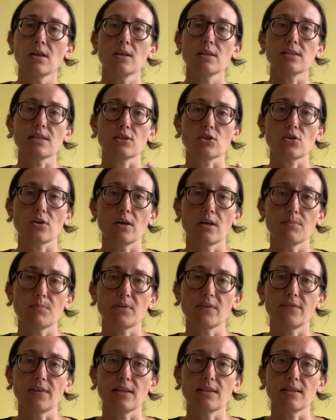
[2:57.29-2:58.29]
to try and
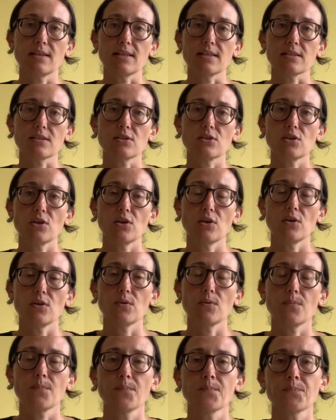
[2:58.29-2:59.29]
prevent this too.
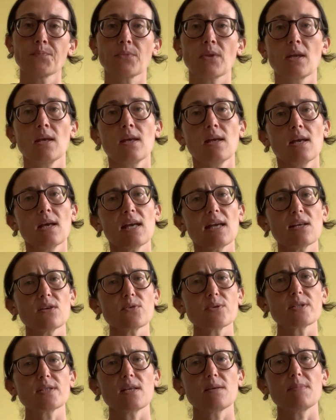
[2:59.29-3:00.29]
It
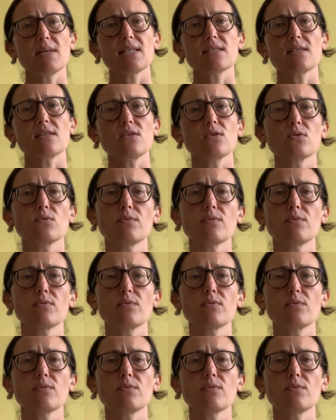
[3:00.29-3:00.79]
also means that your